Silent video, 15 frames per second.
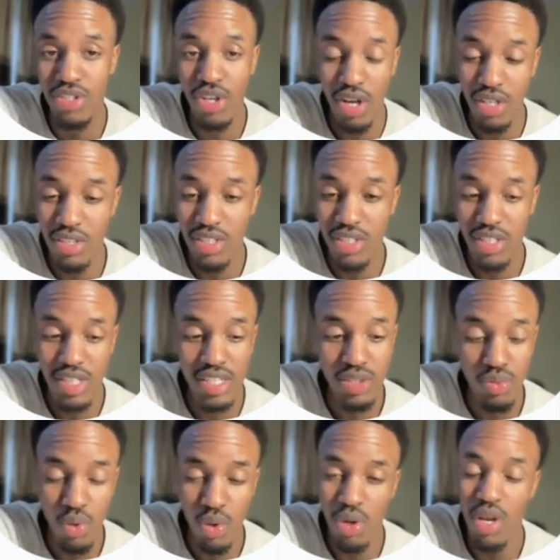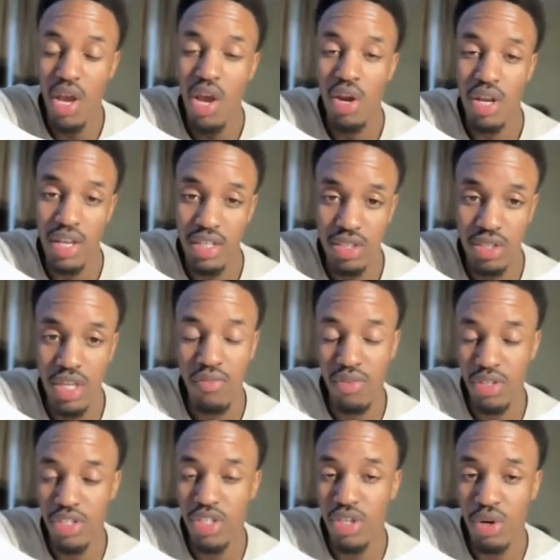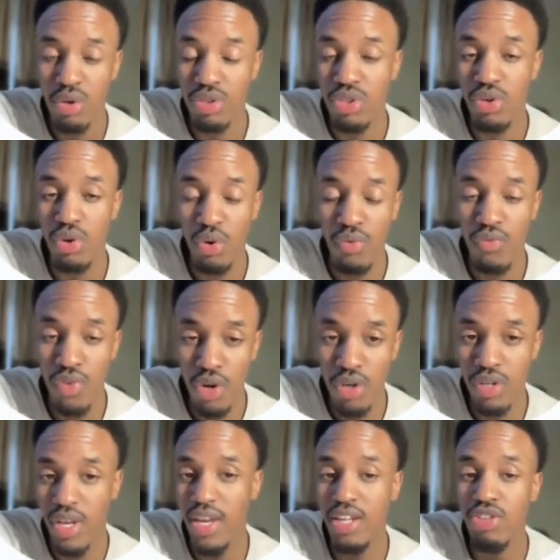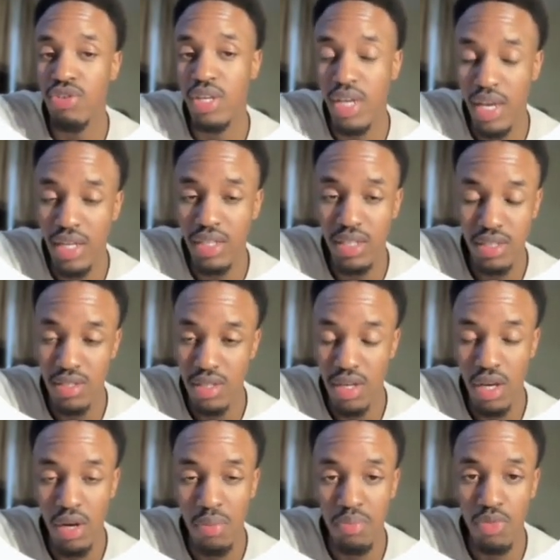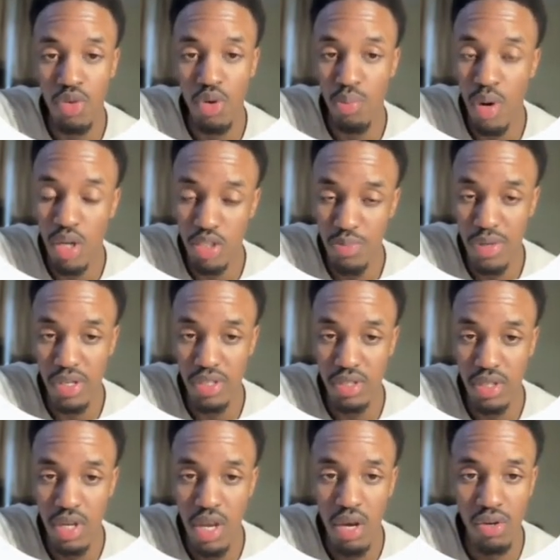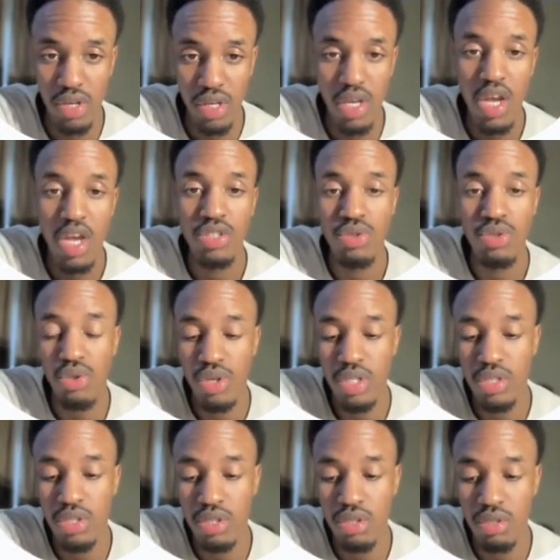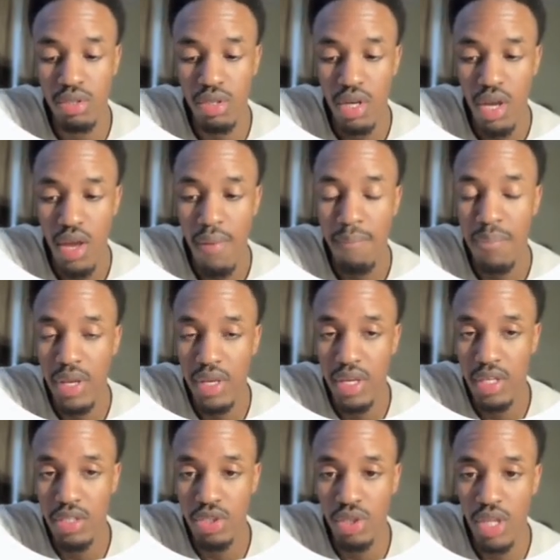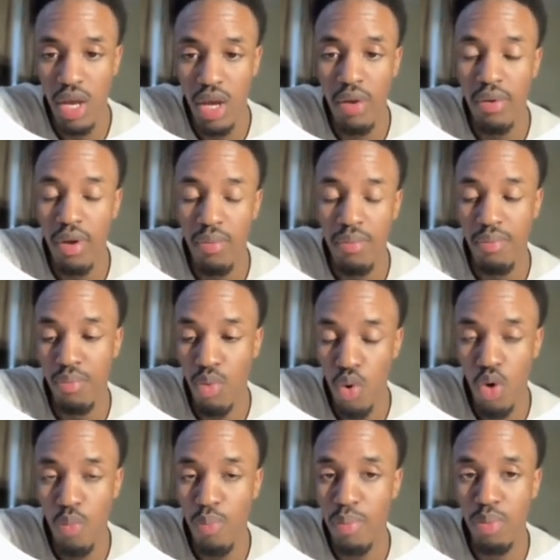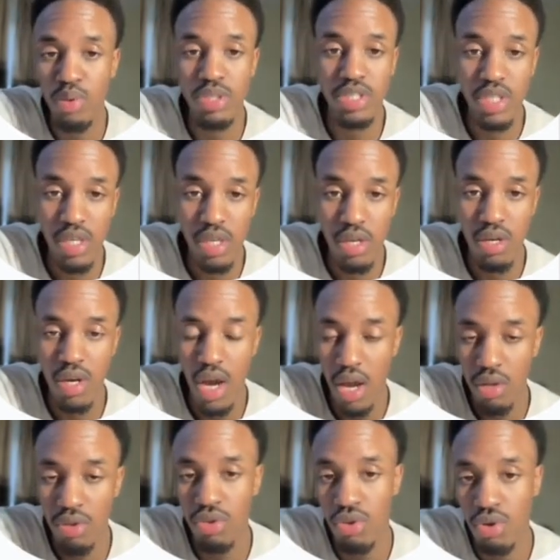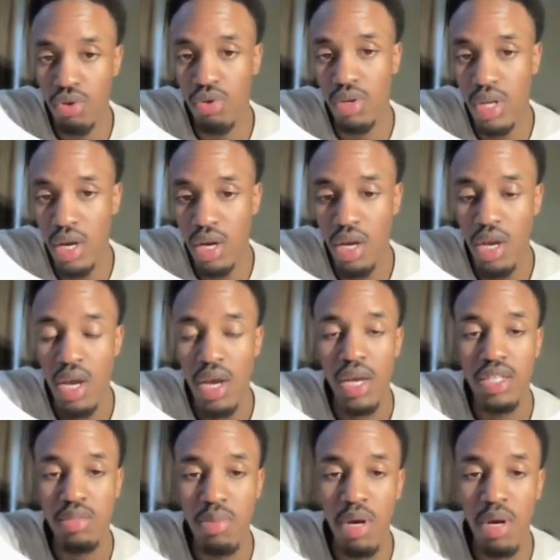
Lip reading: content is what is eventually going to convert, educate your prospect. Okay, so you need to make it so that more people see it. How do you do that? Is by